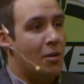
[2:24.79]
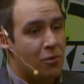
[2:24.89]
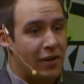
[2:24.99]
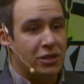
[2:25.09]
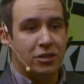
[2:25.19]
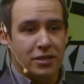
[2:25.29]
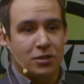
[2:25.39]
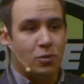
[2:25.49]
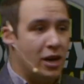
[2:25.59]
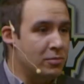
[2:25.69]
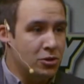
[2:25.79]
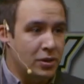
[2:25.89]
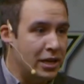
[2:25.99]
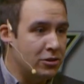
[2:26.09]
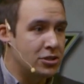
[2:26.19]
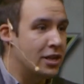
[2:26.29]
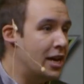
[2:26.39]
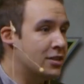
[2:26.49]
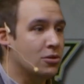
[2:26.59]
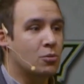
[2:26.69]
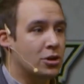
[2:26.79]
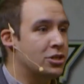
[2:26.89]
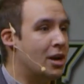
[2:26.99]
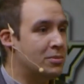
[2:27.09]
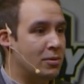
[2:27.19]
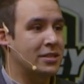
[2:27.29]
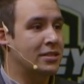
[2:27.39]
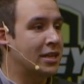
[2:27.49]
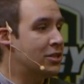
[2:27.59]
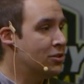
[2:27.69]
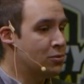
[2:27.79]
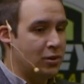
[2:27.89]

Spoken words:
Prevention is what I'm doing here today, so workshops, presentations.